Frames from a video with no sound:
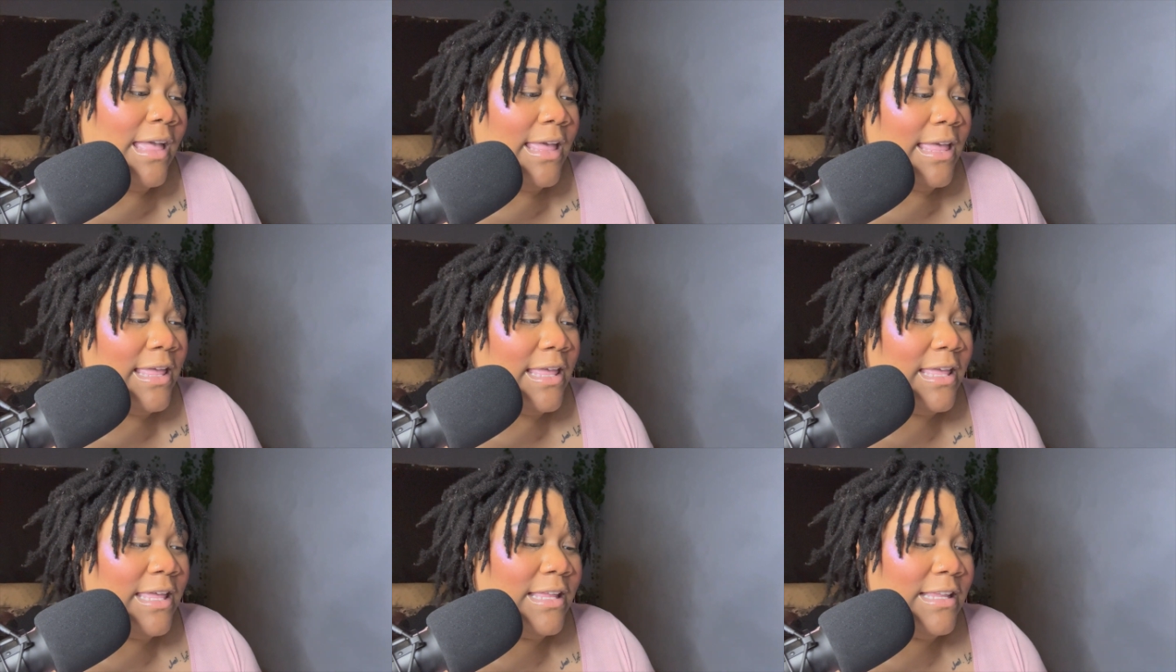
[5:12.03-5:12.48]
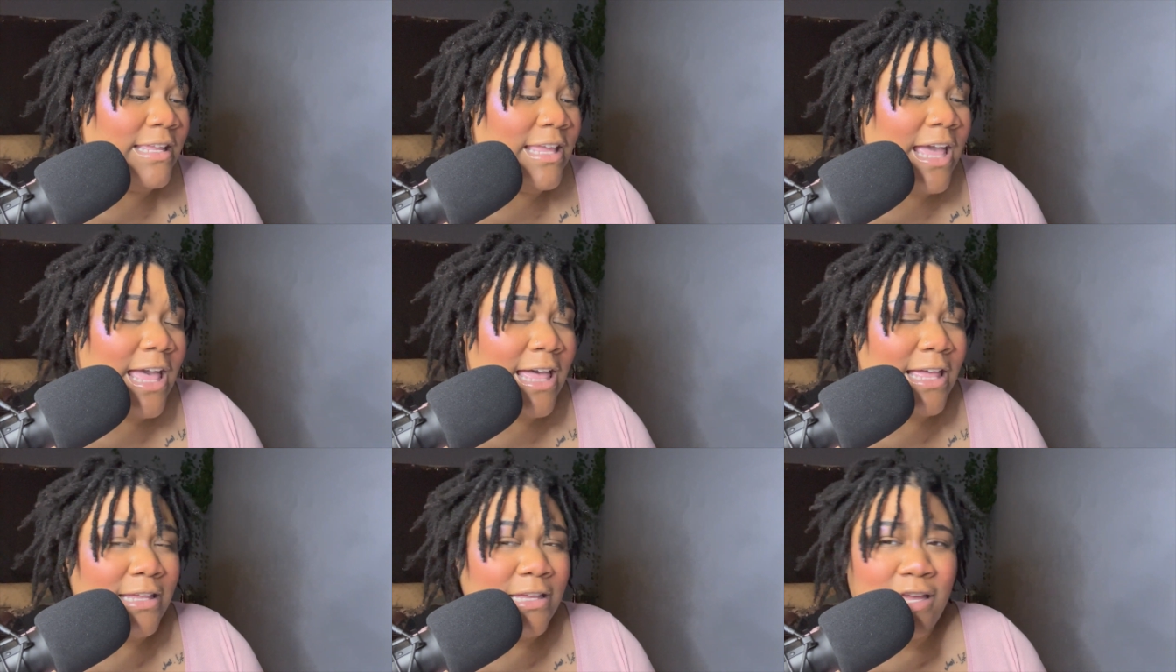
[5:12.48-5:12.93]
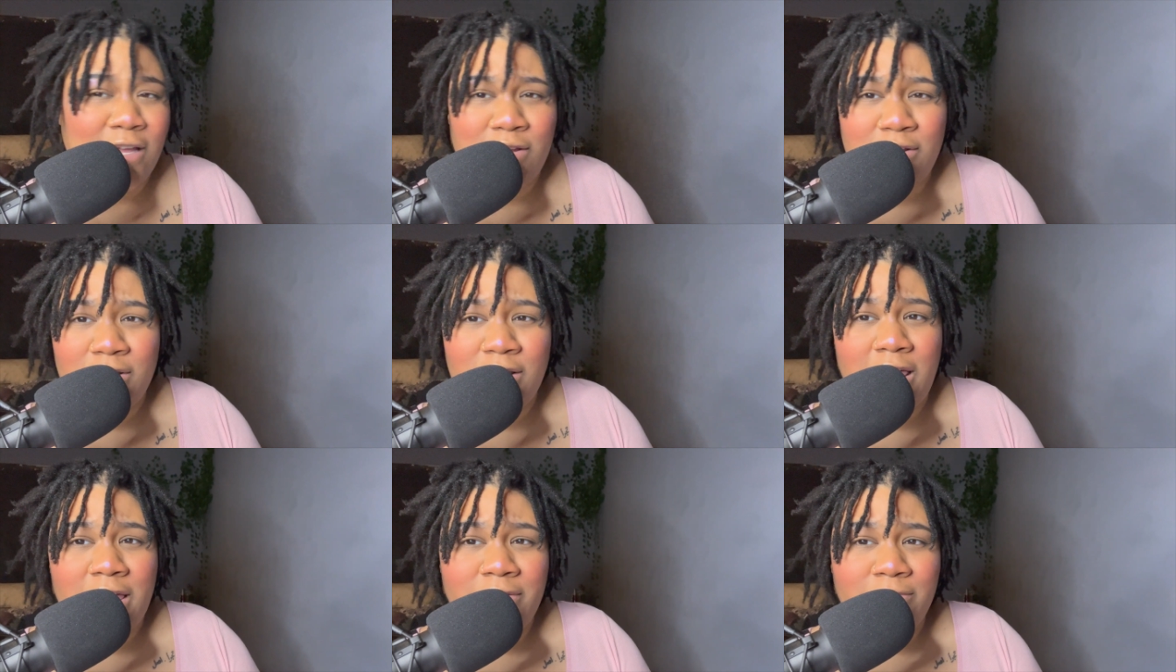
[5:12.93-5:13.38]
And yeah,
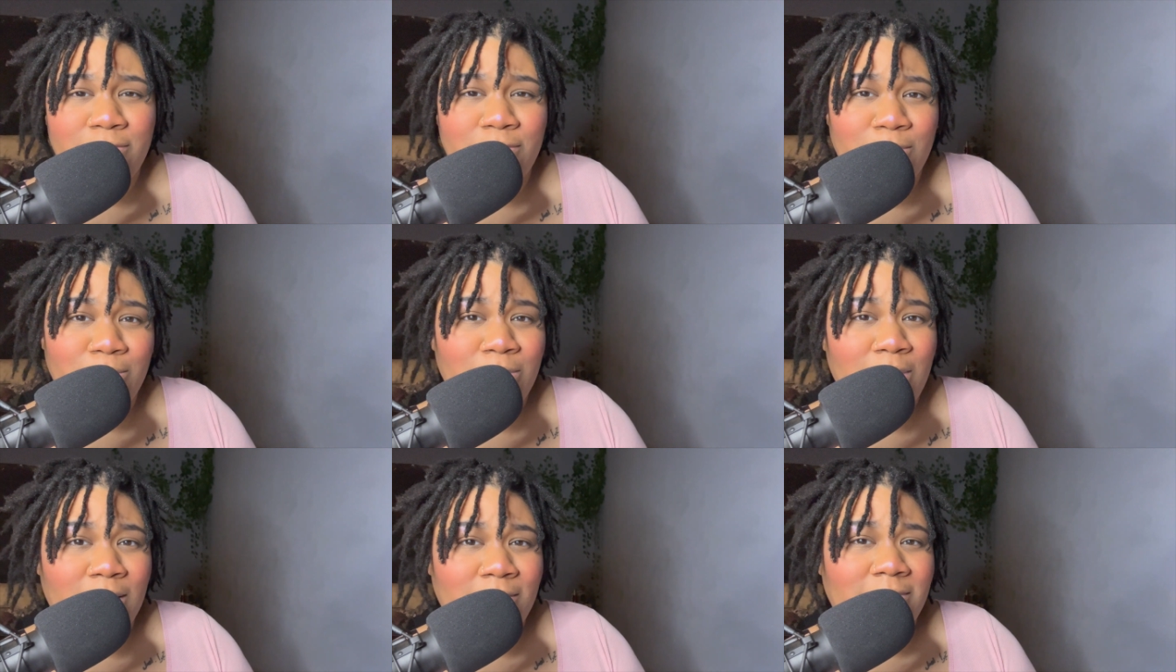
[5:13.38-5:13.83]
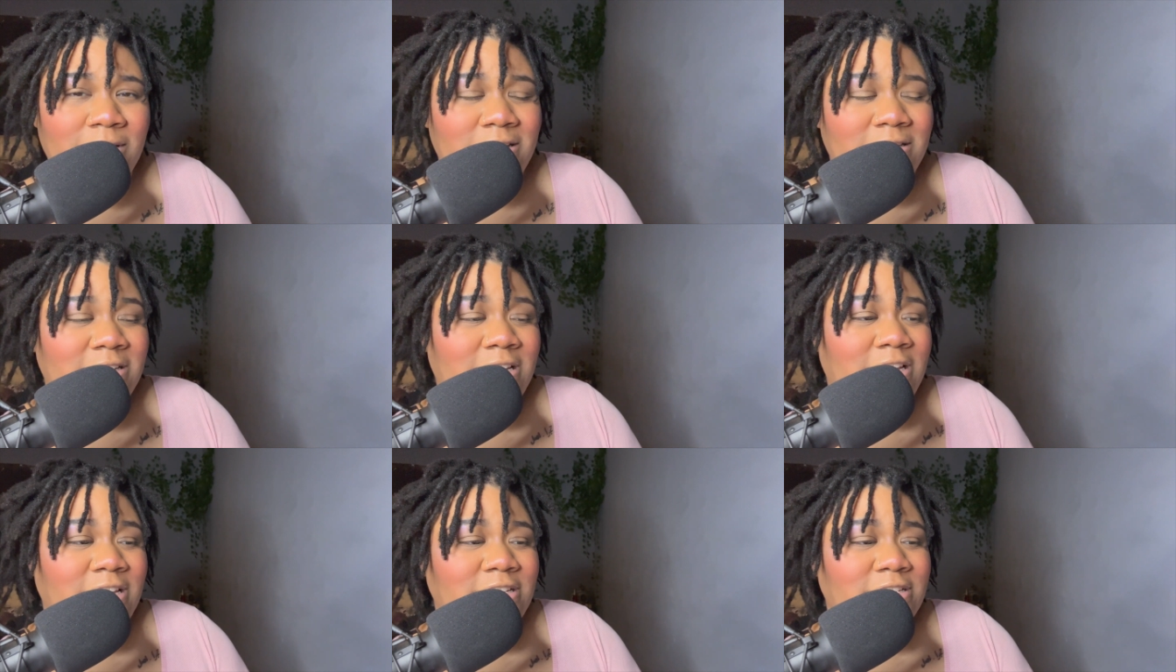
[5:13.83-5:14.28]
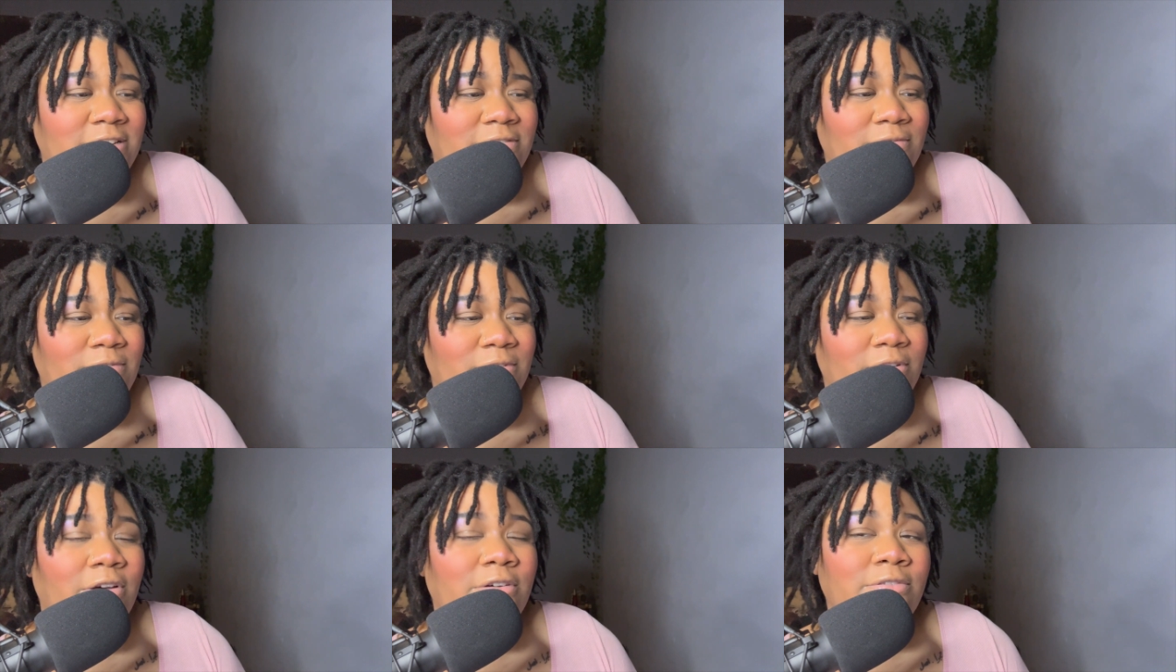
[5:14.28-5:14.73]
your life will probably change
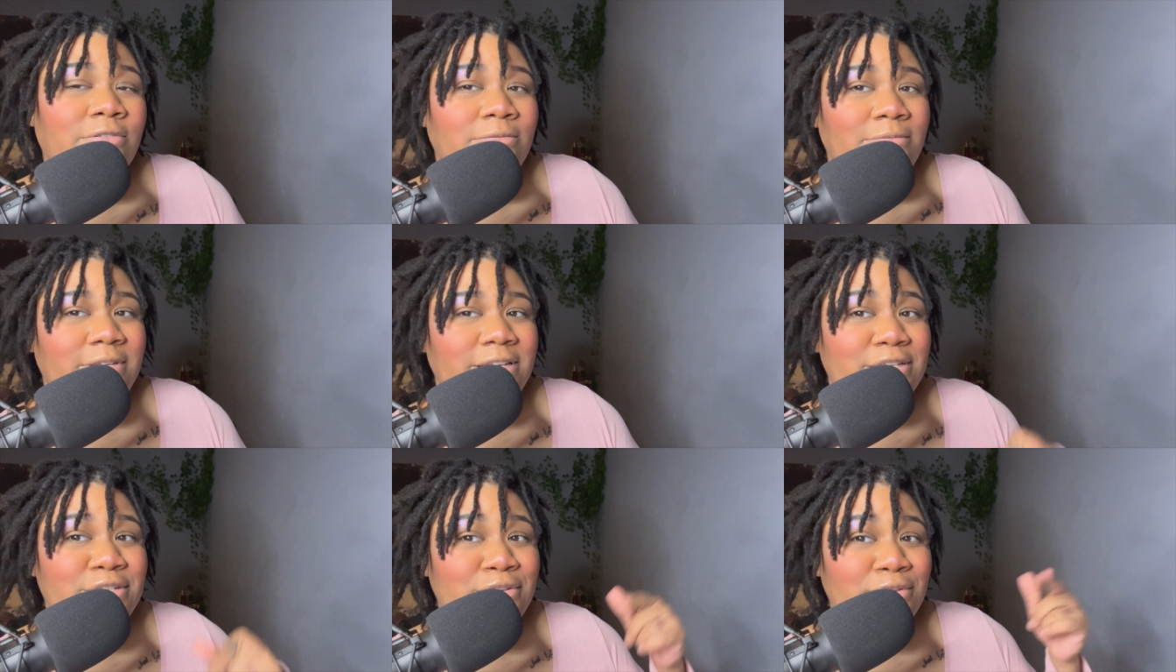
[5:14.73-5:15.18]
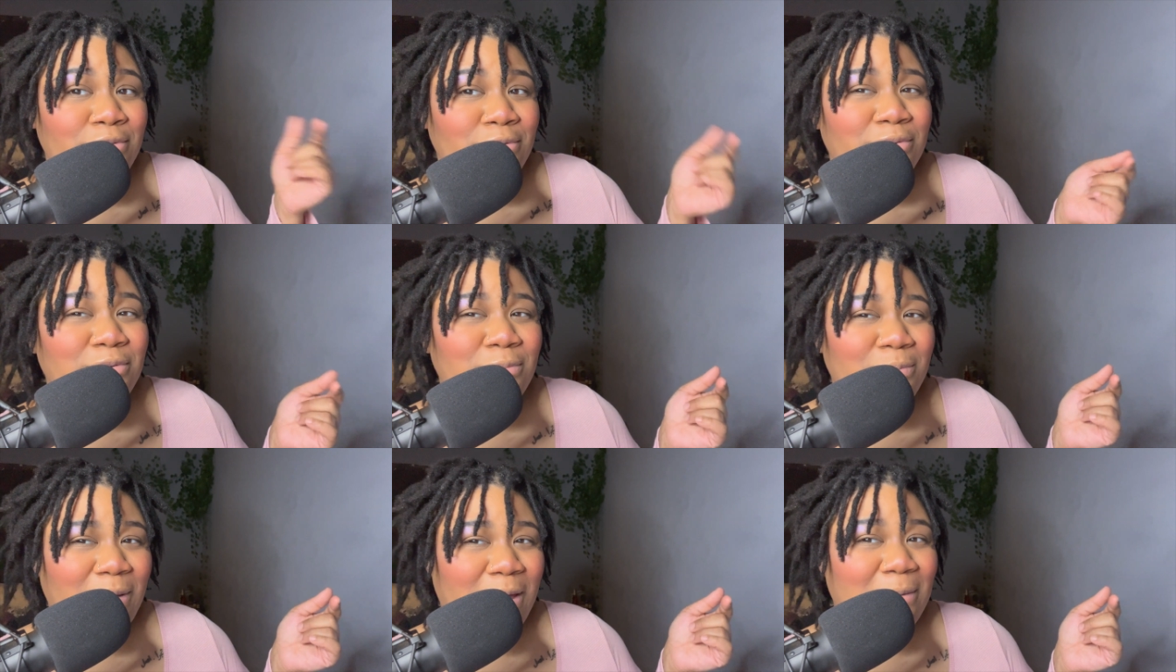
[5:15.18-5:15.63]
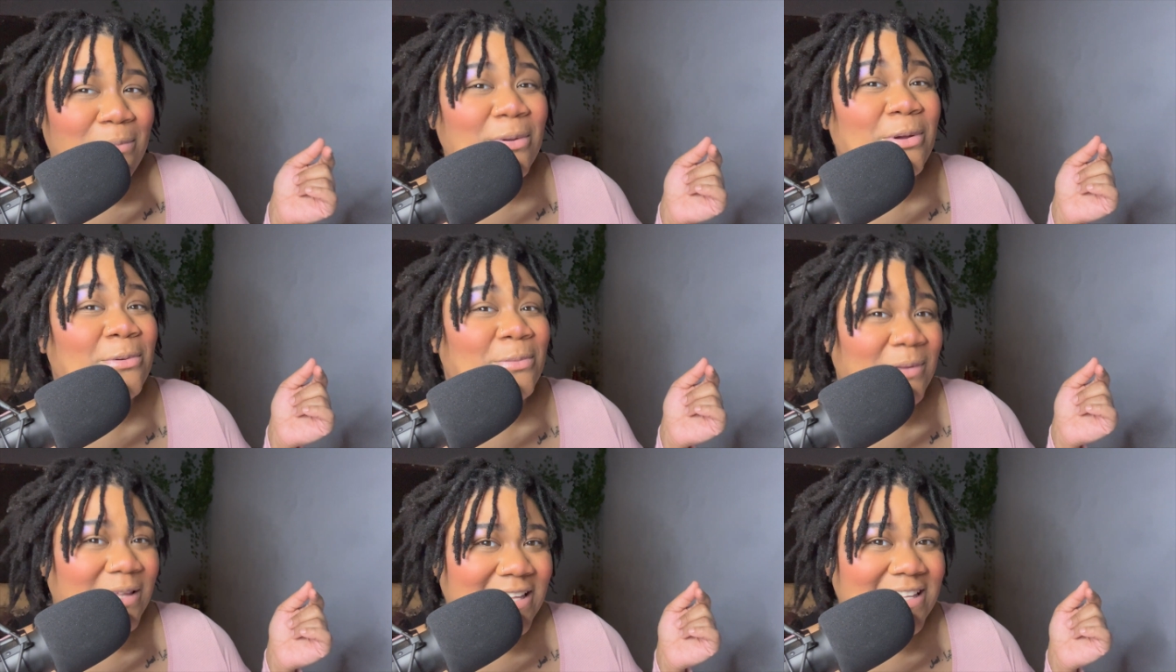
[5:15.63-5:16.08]
if you go from digital to
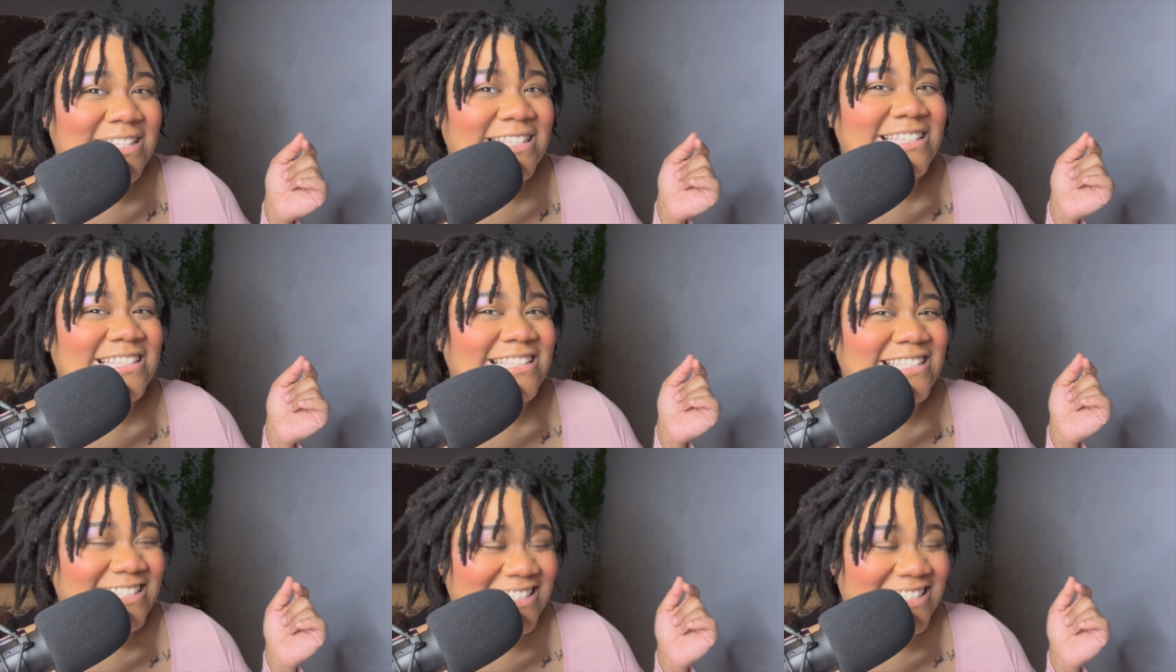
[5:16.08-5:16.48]
paper, because it's